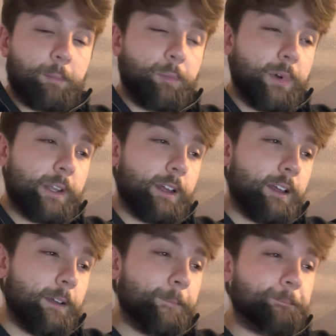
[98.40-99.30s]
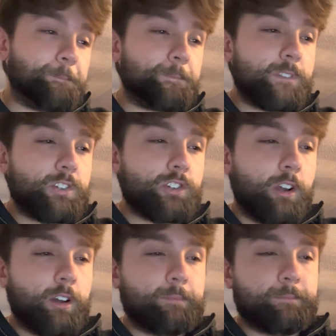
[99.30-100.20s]
But,
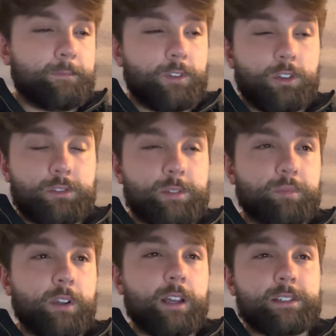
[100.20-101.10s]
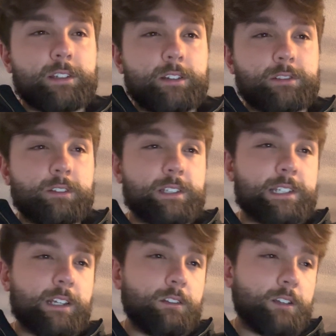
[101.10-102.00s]
Sean, no surprise here. So let's
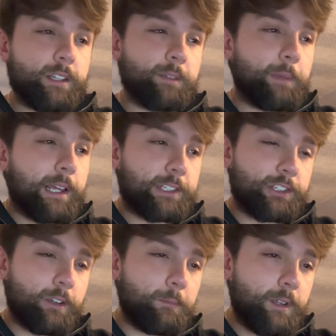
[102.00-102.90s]
take a look at the matchup.